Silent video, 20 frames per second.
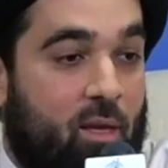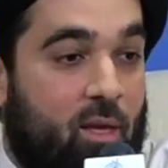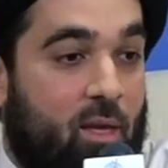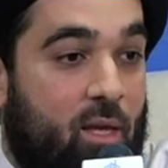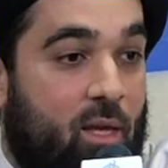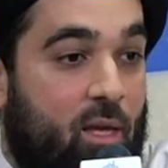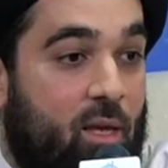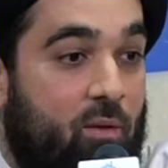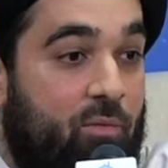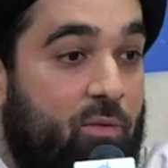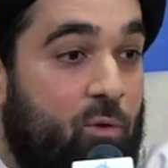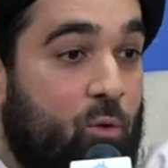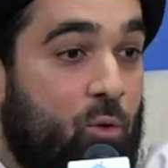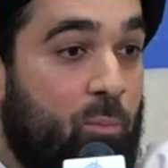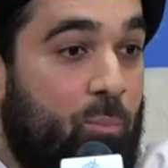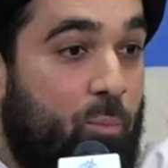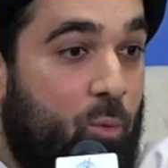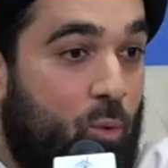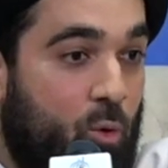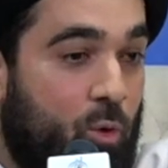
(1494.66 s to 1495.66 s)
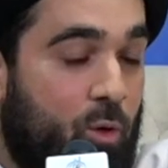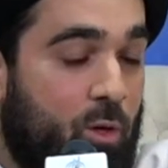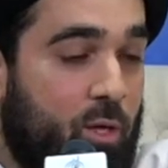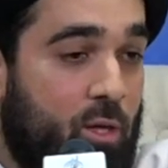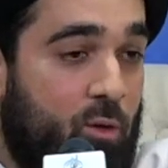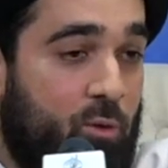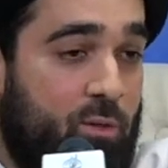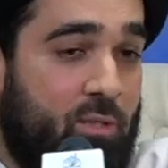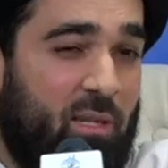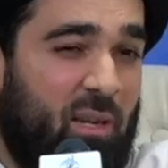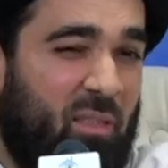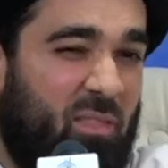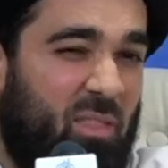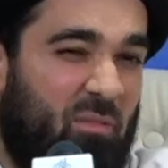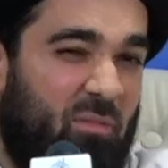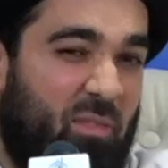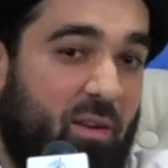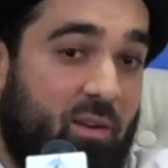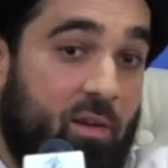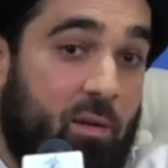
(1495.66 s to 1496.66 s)
If you're poor, you sit at the
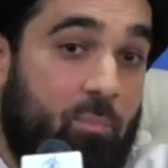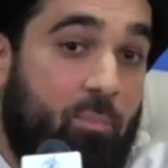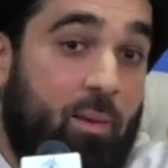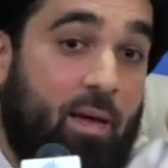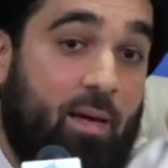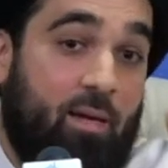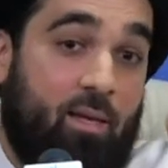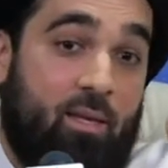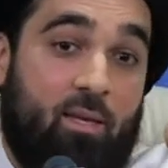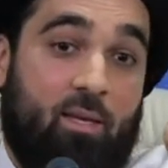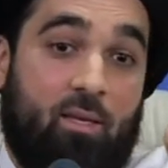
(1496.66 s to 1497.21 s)
very back.